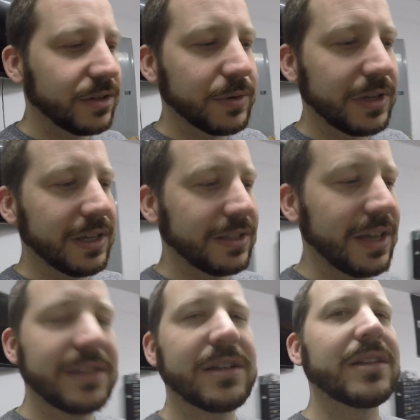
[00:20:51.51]
but it
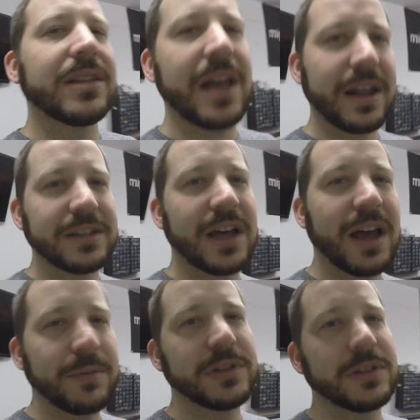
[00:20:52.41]
takes a lot of
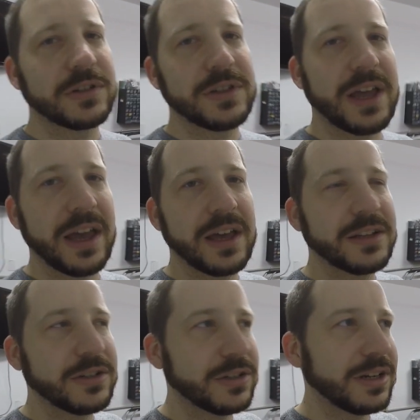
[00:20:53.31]
time to learn that
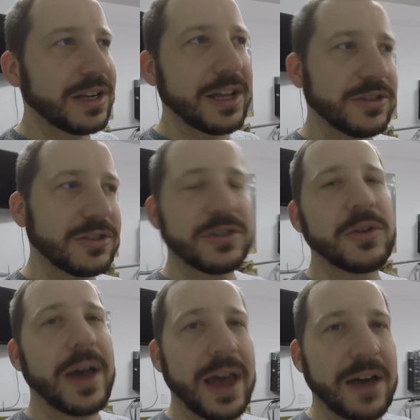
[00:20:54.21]
editor, and I just
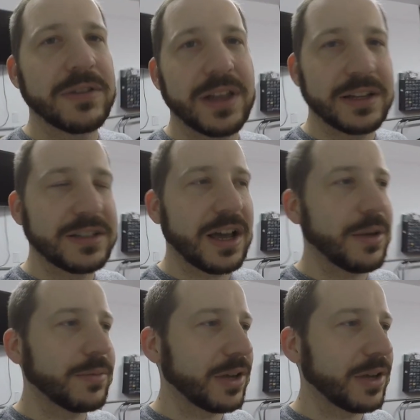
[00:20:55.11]
don't have a lot of time.